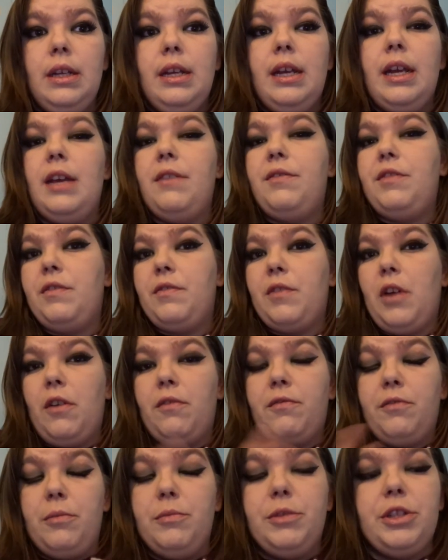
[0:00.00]
If you're not
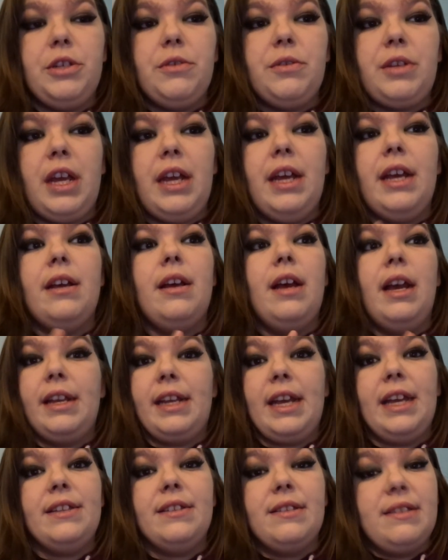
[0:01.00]
from the UK,
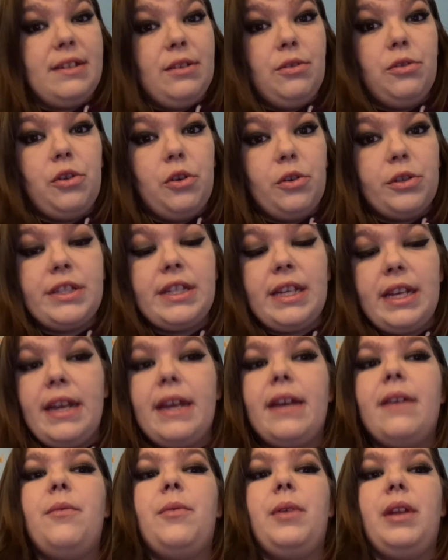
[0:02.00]
again, still go see
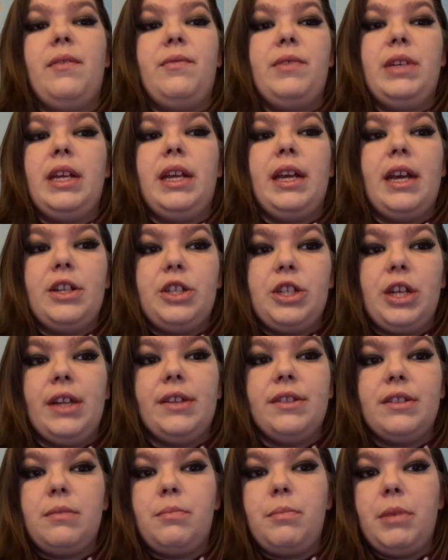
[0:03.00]
it whenever you get a
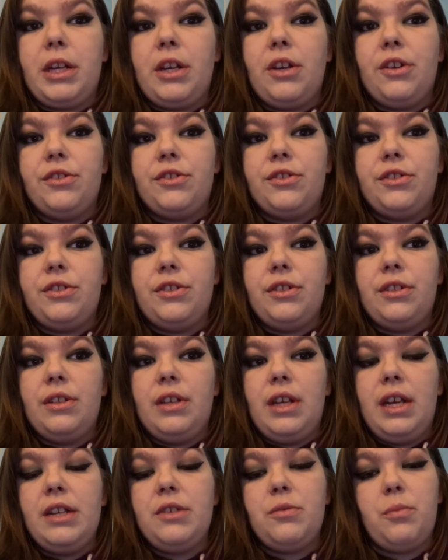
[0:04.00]
chance, because
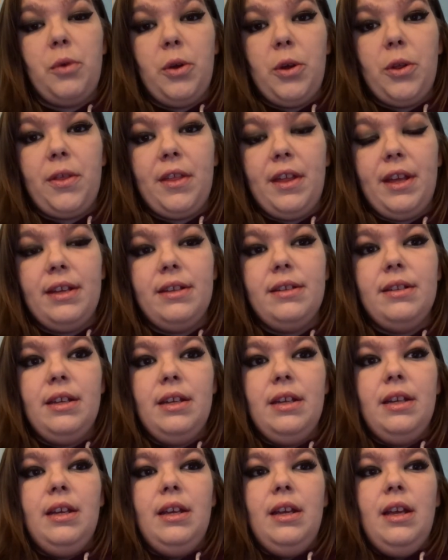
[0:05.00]
it's worth it.
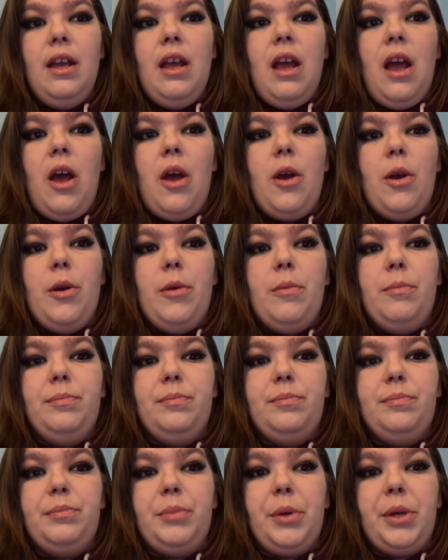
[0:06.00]

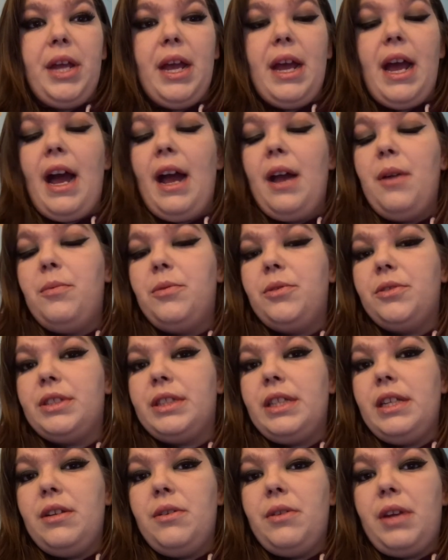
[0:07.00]
But yeah, I will
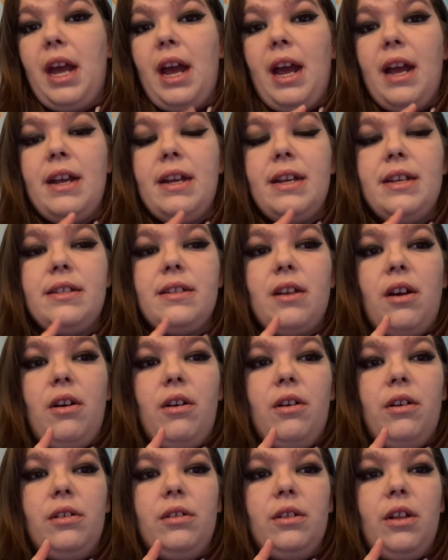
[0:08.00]
see you guys
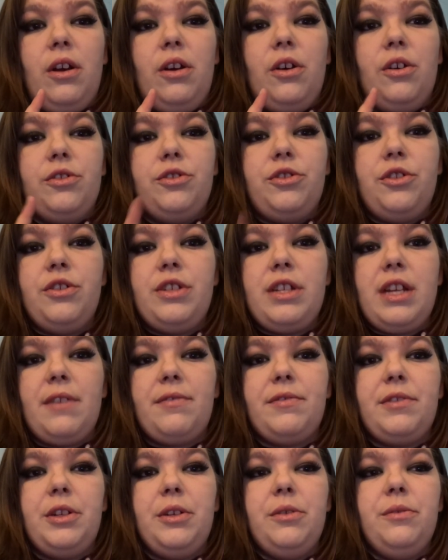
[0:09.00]
all on Tuesday
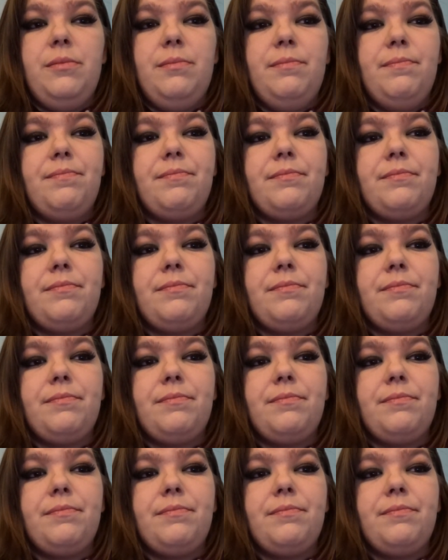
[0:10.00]
afternoon.